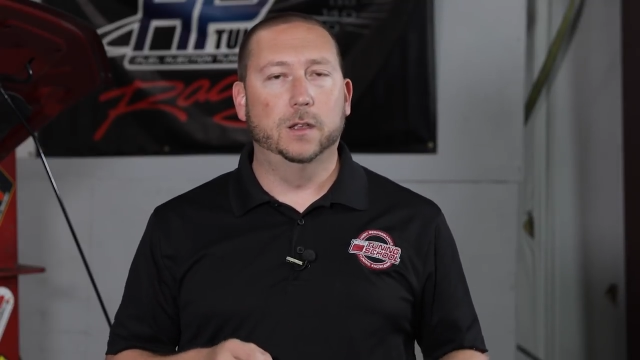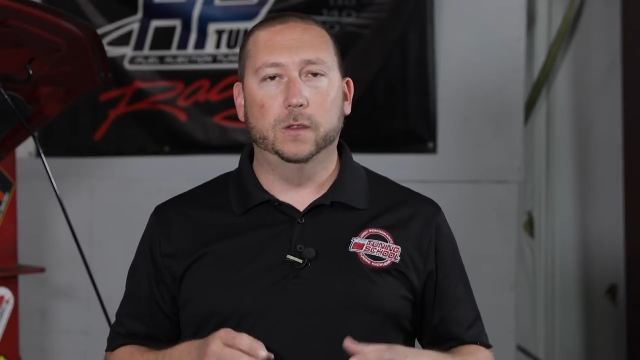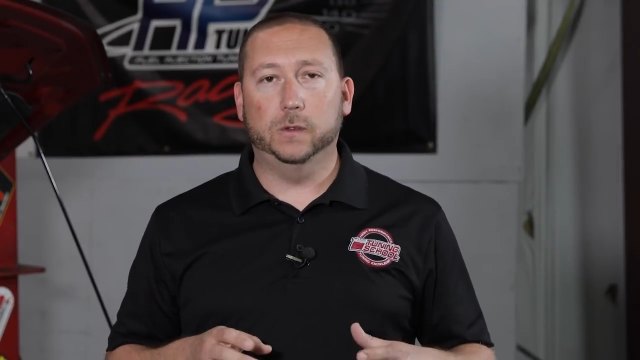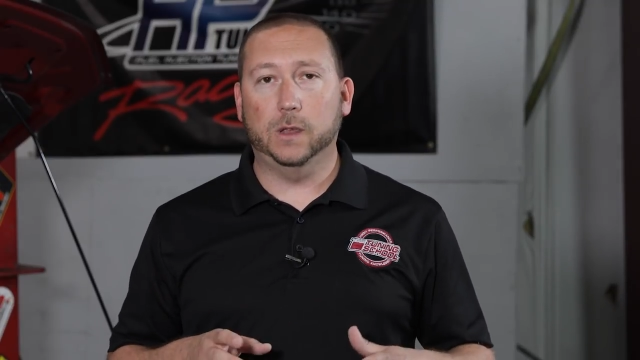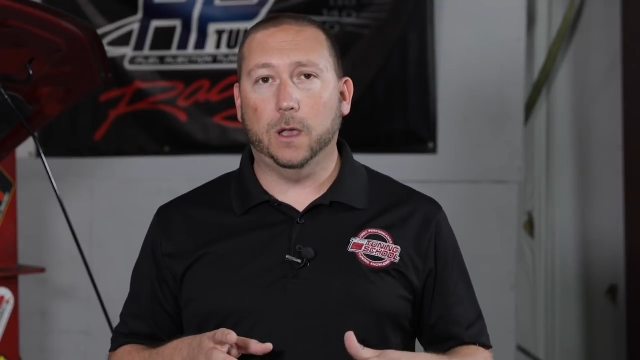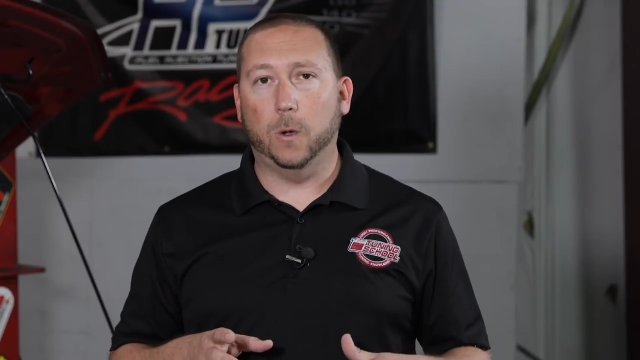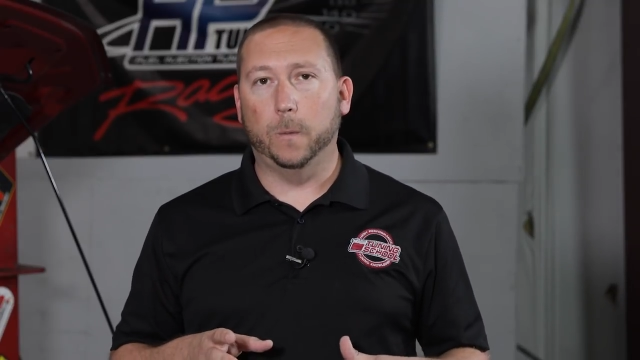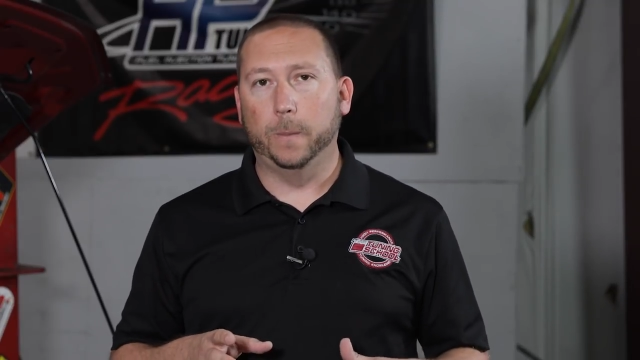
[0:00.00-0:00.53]

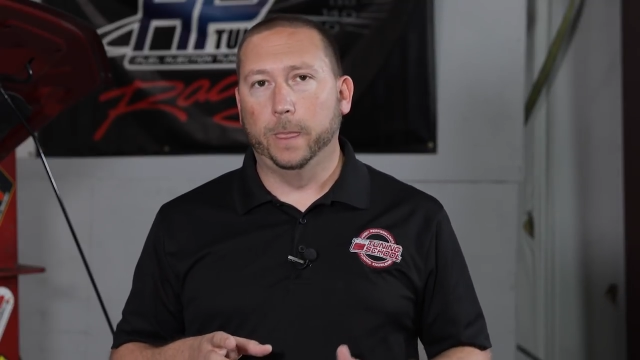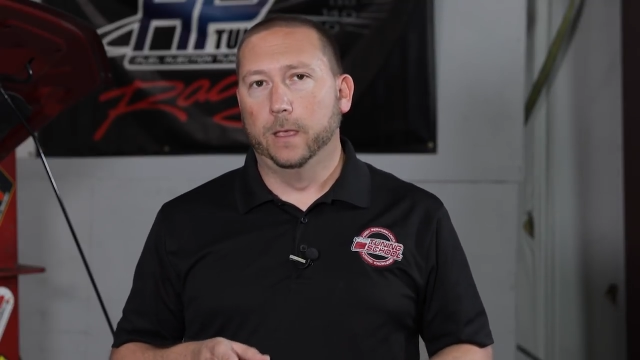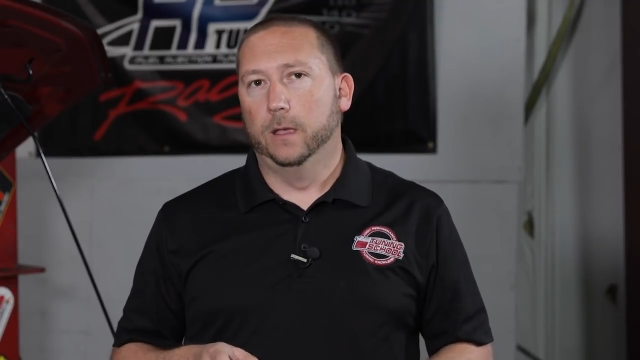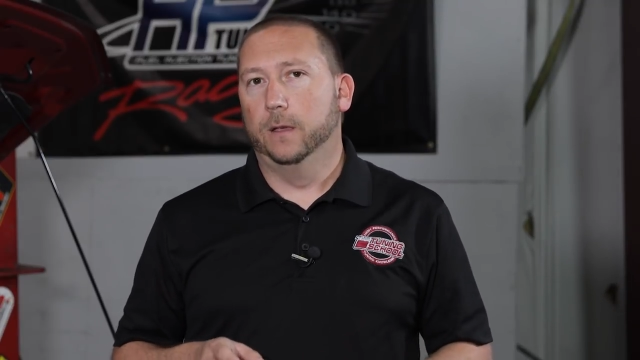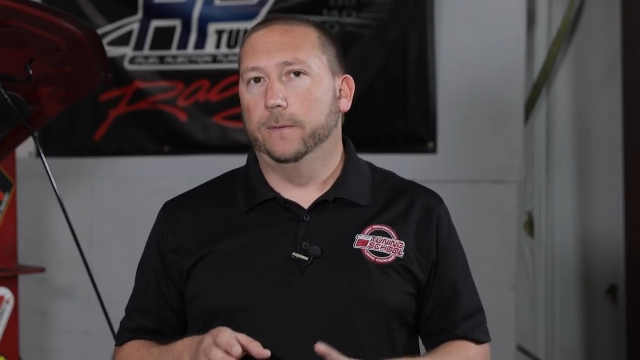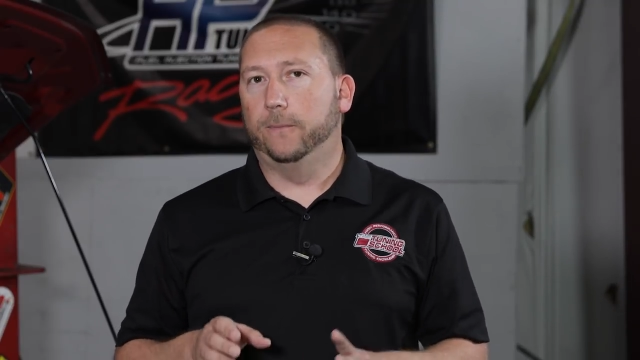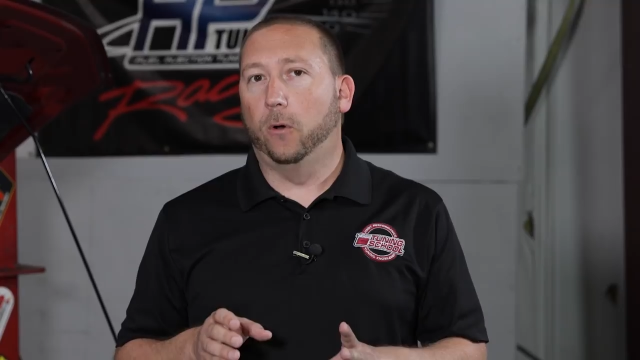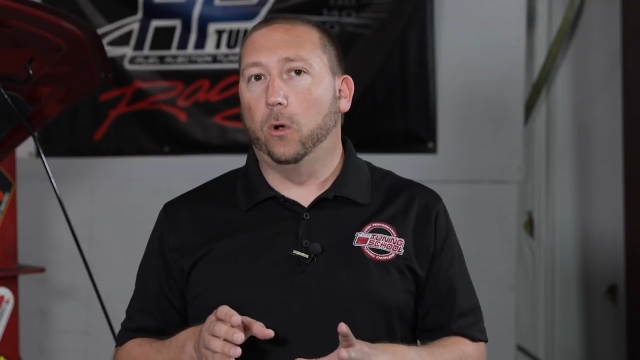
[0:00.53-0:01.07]
So,
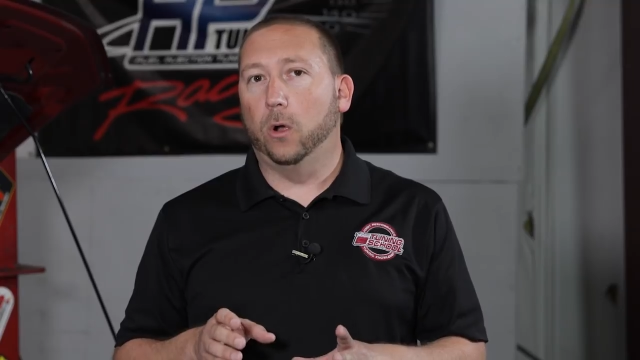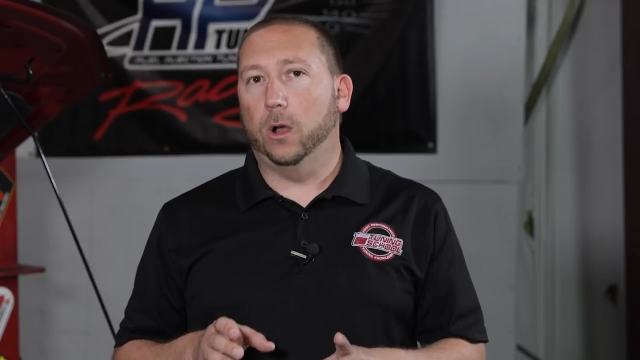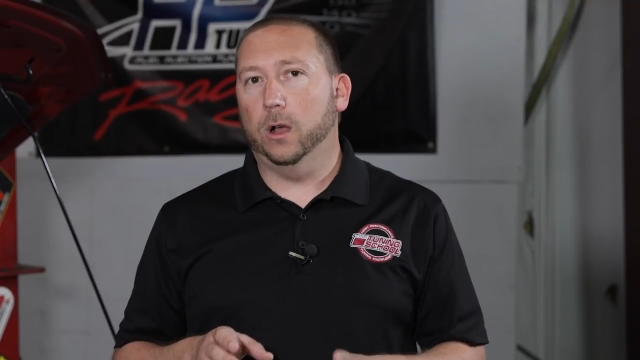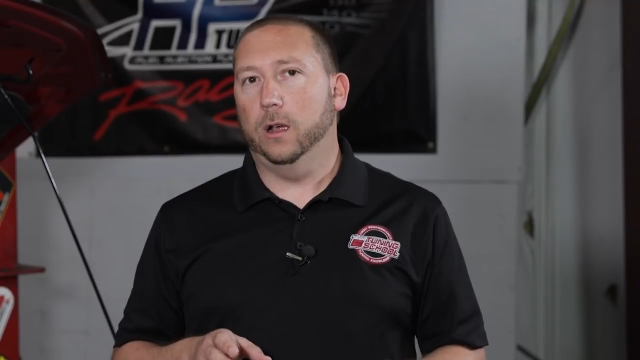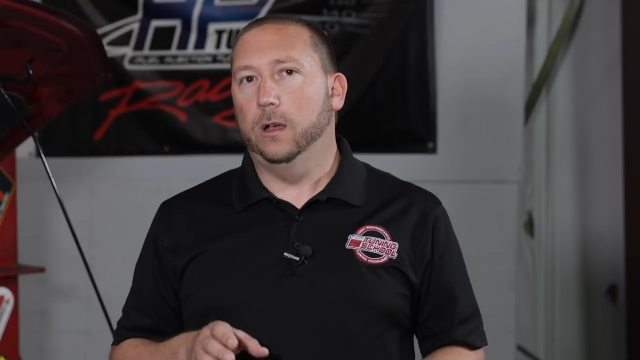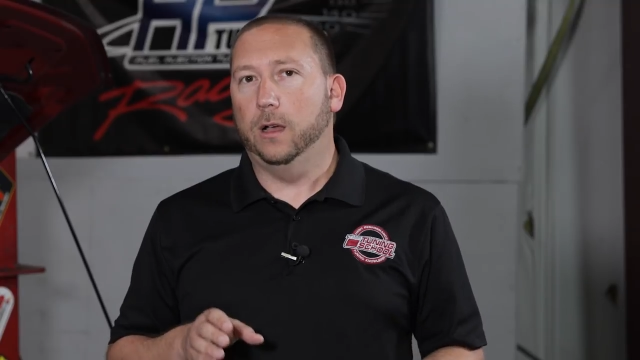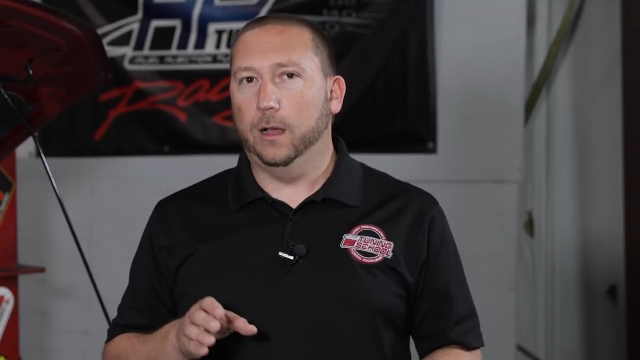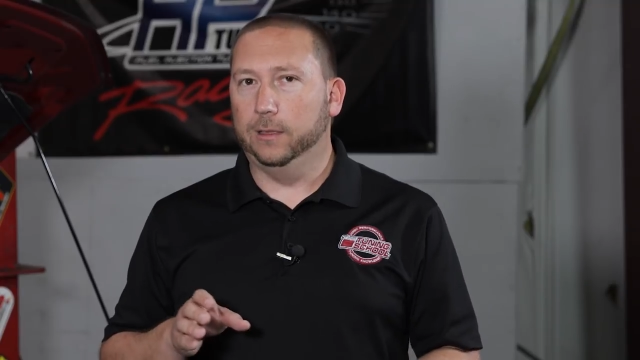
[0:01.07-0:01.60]

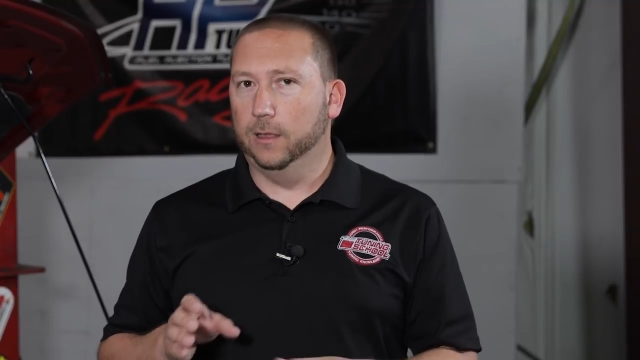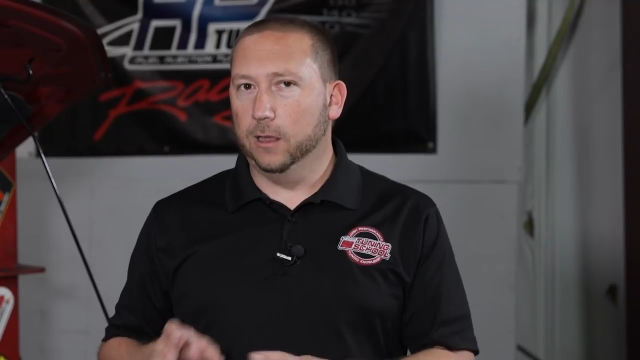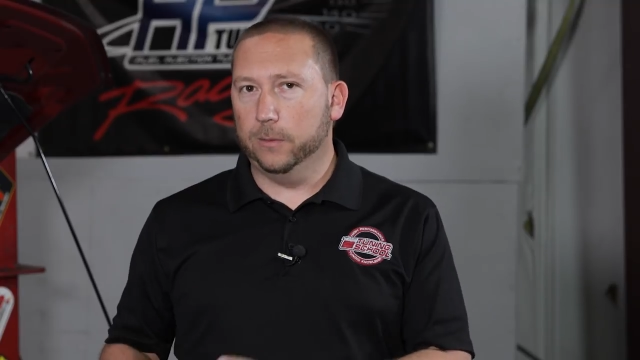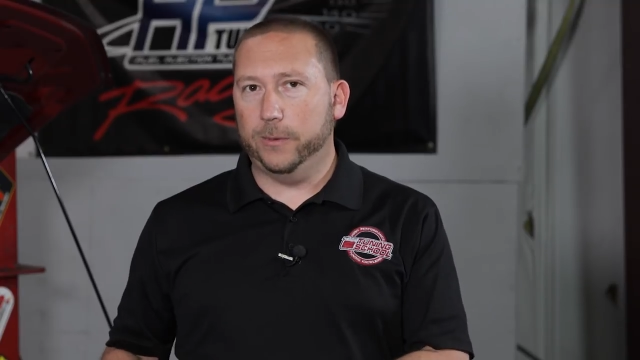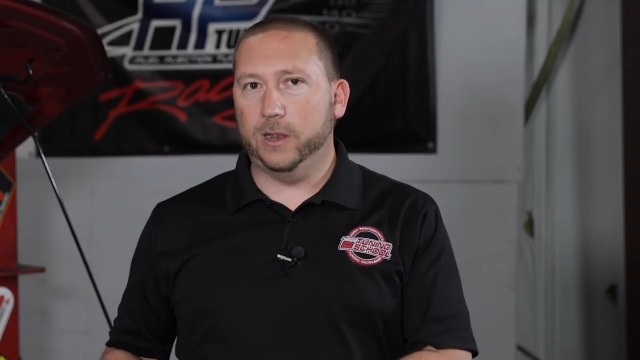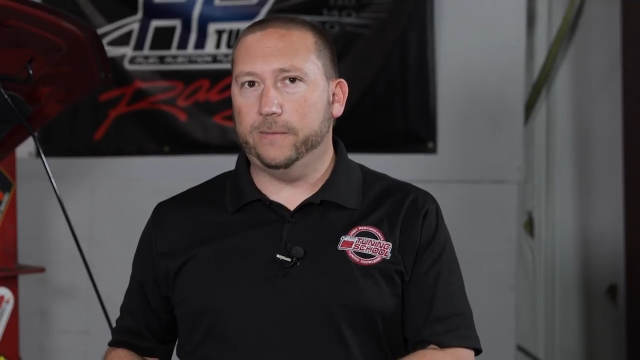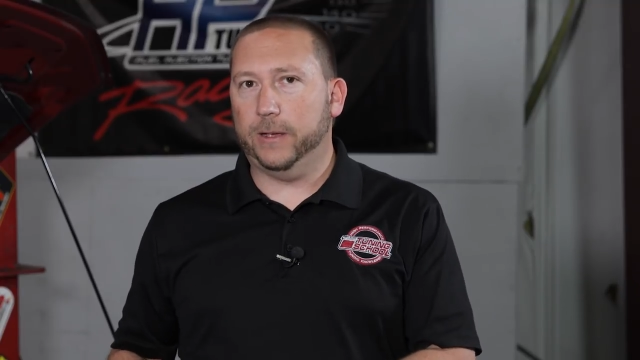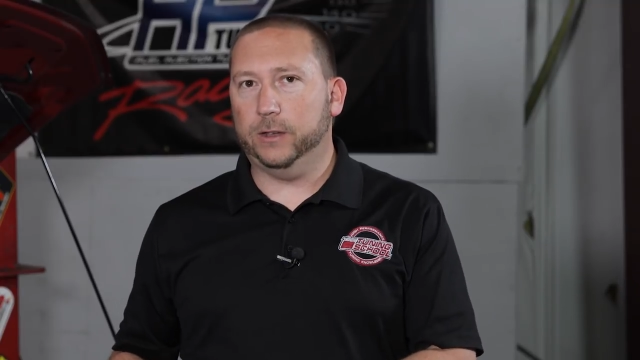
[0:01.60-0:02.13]
for a little
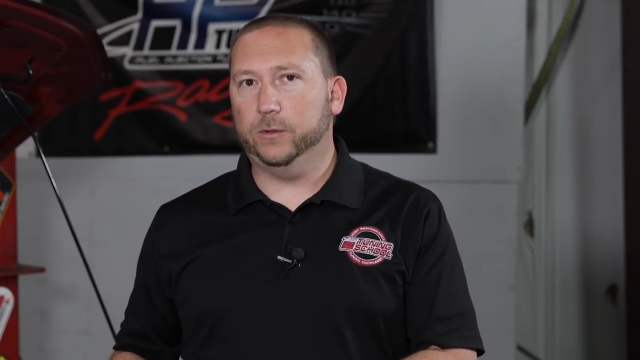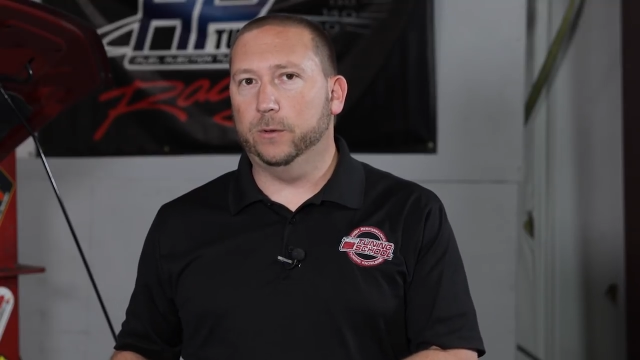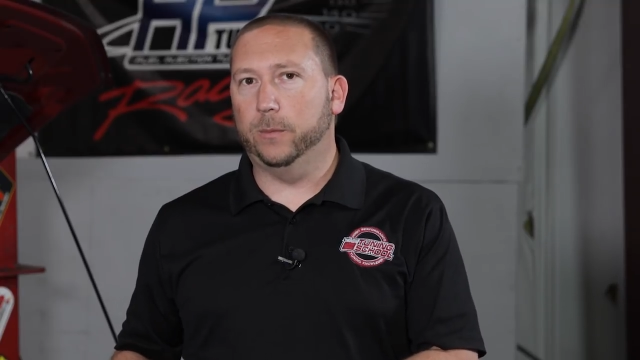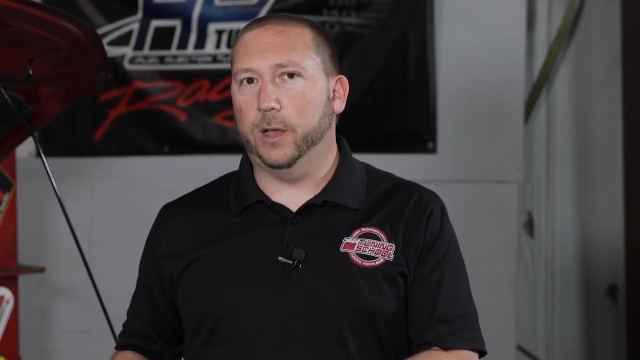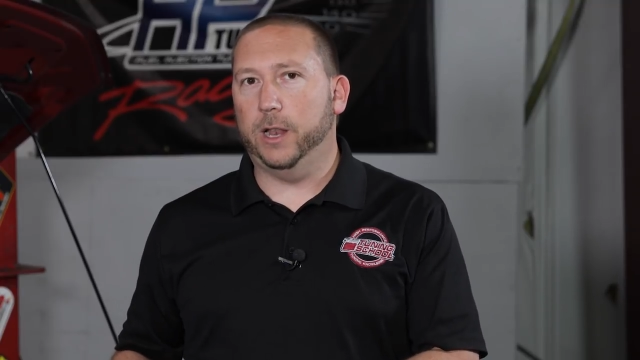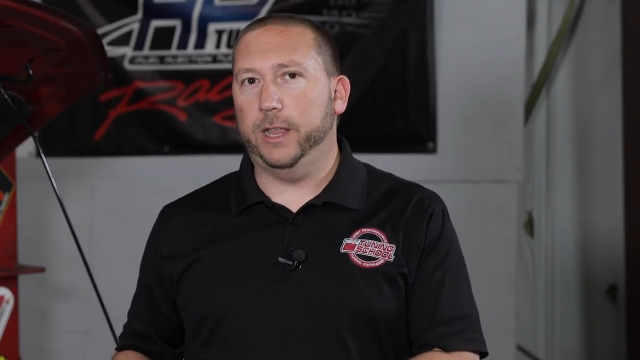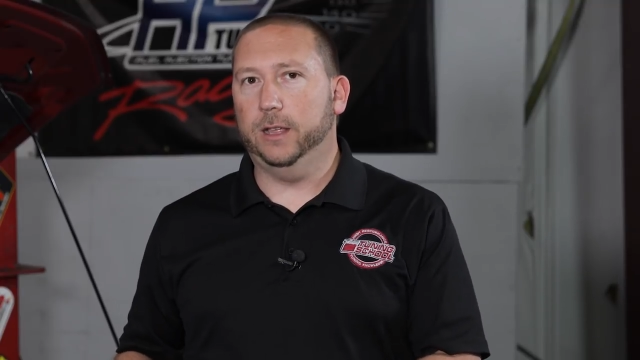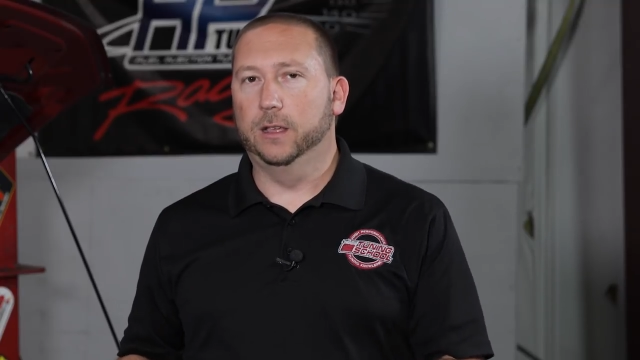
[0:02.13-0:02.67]
bit of extra
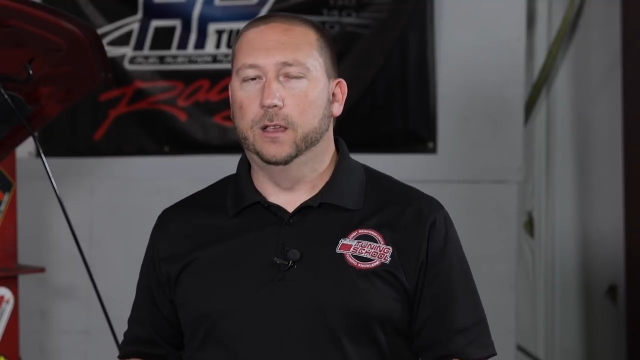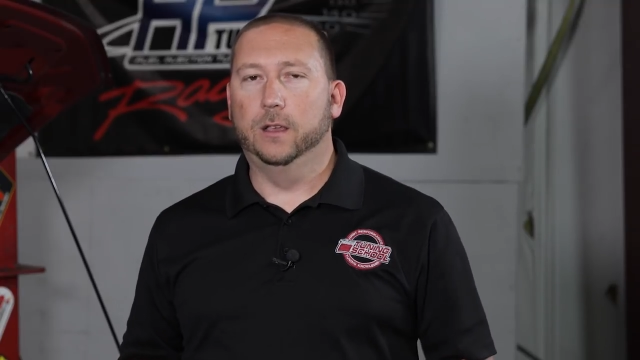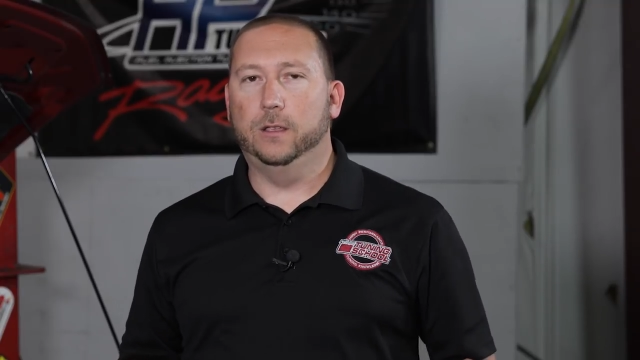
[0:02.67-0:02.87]
money,